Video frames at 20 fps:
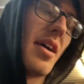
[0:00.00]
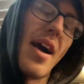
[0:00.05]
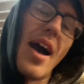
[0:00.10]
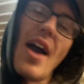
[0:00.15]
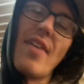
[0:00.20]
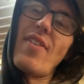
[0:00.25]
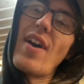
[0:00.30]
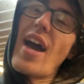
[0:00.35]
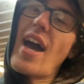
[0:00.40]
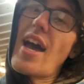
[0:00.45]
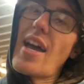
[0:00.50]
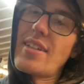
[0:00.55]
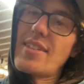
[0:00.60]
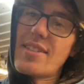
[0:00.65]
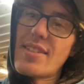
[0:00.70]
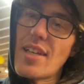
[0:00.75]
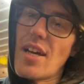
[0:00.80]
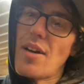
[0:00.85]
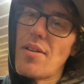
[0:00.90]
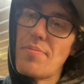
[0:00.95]
I've had
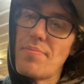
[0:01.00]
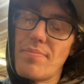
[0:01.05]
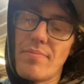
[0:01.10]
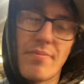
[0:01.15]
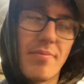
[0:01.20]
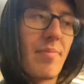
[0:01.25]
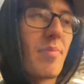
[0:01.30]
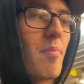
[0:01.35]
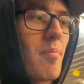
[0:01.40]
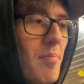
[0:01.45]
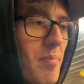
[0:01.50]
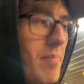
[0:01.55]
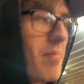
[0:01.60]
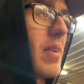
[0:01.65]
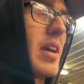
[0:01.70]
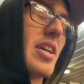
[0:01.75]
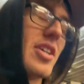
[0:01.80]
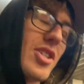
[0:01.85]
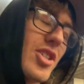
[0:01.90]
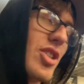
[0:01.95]
some
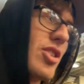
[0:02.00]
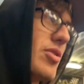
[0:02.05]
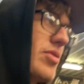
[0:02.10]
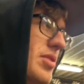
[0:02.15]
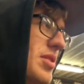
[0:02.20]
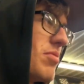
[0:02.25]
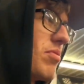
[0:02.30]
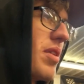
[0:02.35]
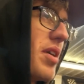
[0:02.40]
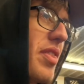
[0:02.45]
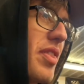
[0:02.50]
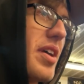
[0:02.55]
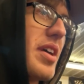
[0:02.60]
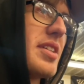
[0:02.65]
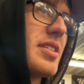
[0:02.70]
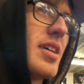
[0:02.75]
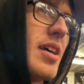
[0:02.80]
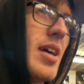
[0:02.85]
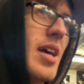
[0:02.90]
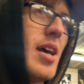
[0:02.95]
issues with
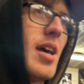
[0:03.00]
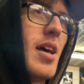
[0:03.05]
it,